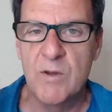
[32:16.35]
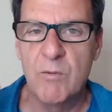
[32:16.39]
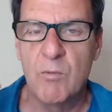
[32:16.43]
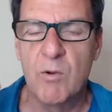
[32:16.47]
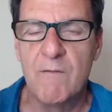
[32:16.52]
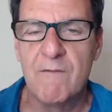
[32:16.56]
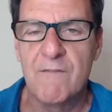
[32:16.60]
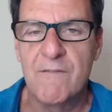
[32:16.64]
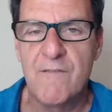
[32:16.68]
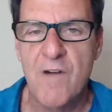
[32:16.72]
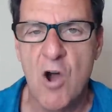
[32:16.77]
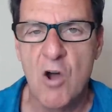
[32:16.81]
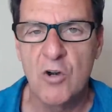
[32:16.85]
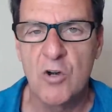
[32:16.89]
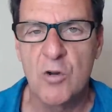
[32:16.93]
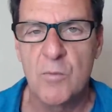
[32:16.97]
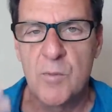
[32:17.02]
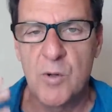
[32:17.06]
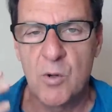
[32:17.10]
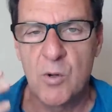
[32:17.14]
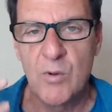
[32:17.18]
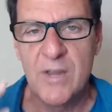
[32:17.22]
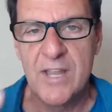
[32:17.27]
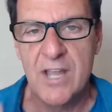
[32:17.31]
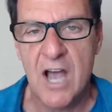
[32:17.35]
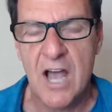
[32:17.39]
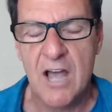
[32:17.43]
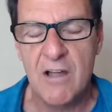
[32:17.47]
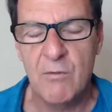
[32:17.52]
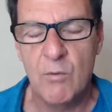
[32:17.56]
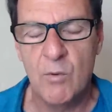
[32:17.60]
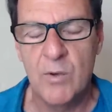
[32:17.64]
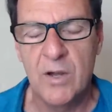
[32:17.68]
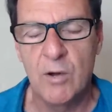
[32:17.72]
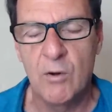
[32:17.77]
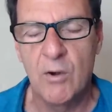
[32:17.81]
we were vulnerable, we,
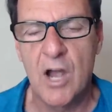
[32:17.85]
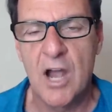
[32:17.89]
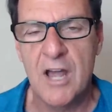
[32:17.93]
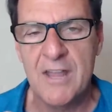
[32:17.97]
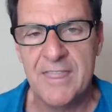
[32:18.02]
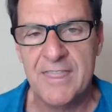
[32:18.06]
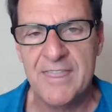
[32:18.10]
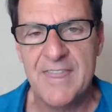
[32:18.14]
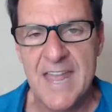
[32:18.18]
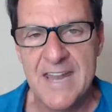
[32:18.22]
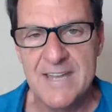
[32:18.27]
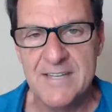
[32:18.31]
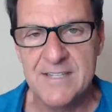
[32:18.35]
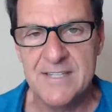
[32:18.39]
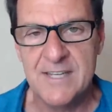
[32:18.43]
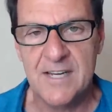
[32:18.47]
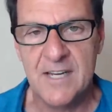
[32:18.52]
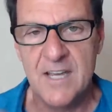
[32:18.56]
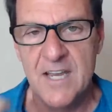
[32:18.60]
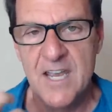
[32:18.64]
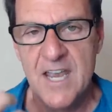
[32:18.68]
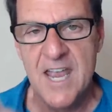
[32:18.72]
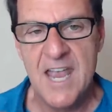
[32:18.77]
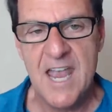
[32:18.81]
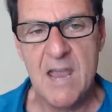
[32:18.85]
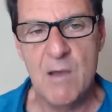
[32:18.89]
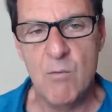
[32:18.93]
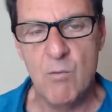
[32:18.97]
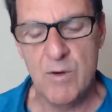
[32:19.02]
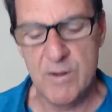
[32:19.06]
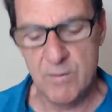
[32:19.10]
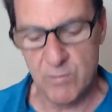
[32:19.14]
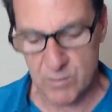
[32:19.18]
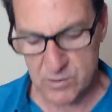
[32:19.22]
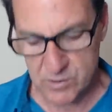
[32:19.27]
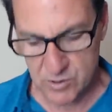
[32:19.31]
are, we were authentic, and
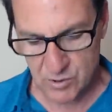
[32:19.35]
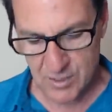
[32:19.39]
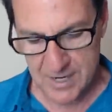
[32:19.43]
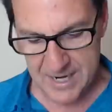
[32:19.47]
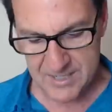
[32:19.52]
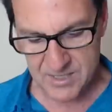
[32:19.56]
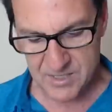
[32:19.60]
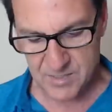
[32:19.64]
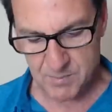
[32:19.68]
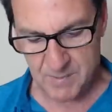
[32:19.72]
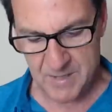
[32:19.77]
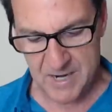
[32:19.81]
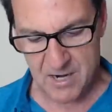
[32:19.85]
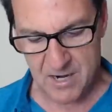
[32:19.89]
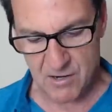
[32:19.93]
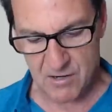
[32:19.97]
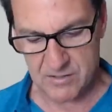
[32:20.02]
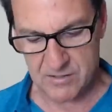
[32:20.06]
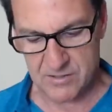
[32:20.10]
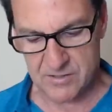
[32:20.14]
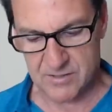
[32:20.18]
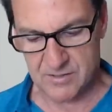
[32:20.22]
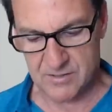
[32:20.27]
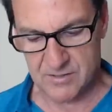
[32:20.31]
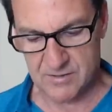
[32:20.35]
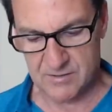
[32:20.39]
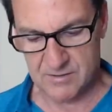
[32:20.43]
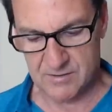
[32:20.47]
we were transparent.